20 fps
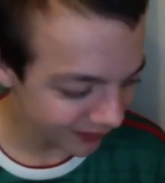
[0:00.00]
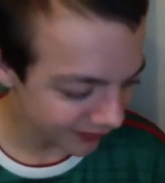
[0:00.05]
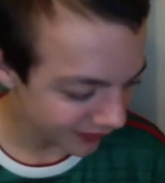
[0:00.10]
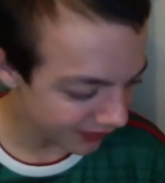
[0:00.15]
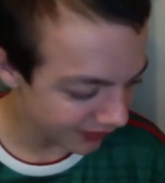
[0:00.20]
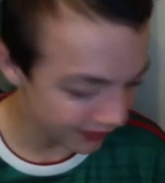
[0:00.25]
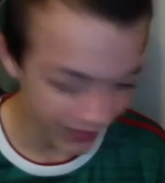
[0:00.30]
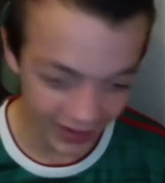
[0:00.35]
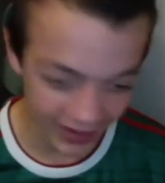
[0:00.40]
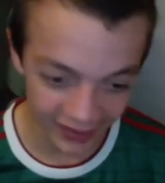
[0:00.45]

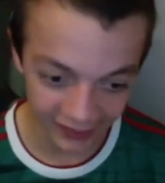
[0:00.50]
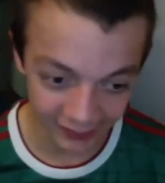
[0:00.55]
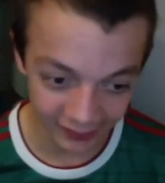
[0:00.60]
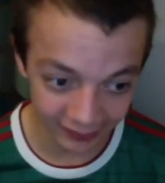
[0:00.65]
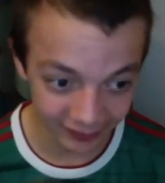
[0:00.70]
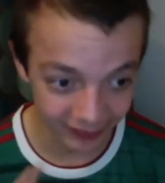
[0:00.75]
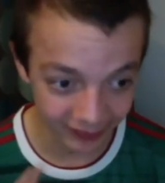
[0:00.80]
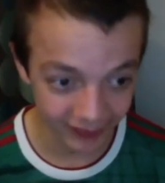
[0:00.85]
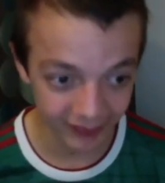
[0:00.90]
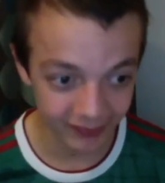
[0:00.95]
Well,
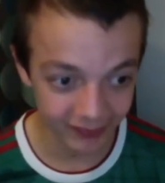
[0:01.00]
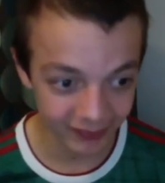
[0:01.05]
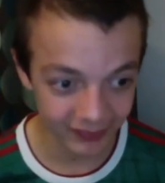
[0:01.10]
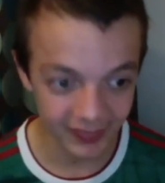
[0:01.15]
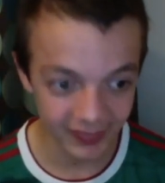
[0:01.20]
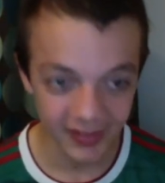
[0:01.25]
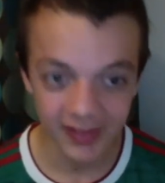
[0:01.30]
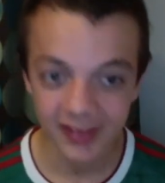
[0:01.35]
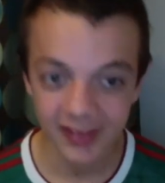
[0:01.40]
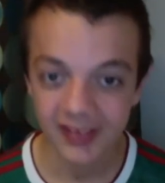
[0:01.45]

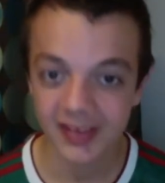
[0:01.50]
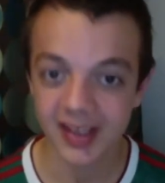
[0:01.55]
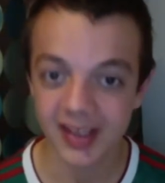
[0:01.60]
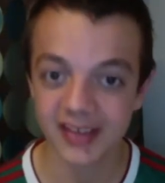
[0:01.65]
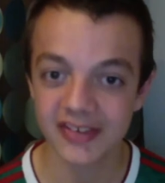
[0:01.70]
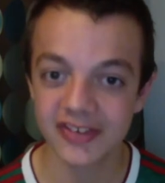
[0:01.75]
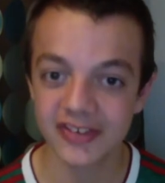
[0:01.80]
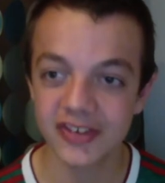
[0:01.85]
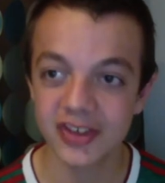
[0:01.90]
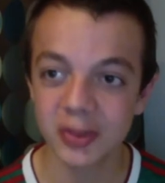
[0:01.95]
that
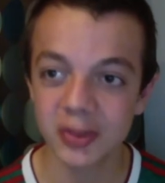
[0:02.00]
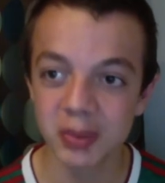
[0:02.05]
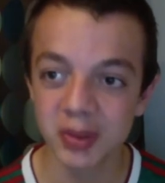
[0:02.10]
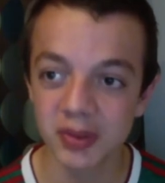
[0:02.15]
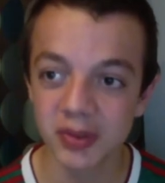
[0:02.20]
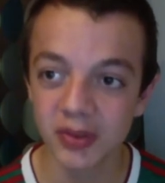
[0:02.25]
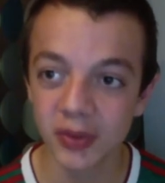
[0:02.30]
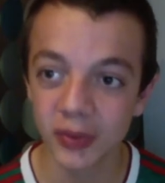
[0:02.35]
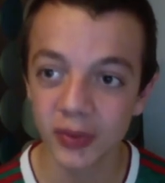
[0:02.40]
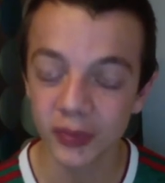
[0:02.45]
stupid
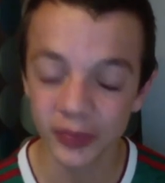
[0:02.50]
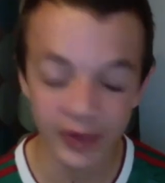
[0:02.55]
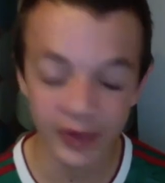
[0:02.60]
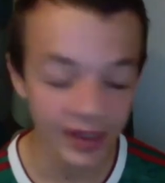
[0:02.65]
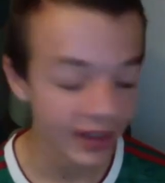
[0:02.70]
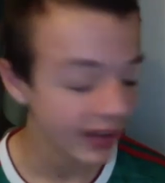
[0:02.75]
rule